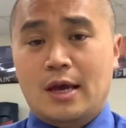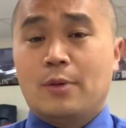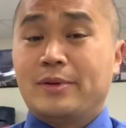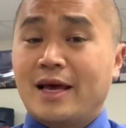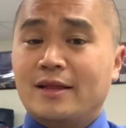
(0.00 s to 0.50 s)

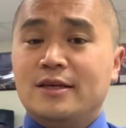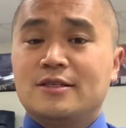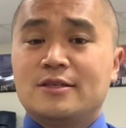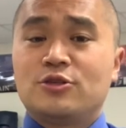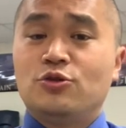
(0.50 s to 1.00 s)
But that leads
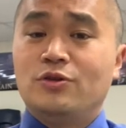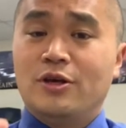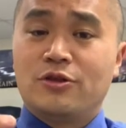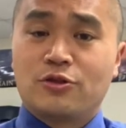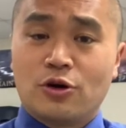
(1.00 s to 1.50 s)
us to the
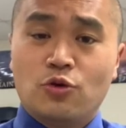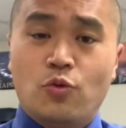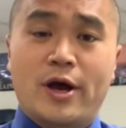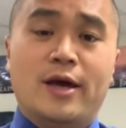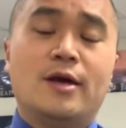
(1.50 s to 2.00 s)
third
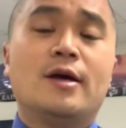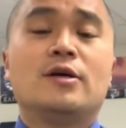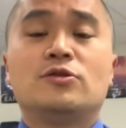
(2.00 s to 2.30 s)
way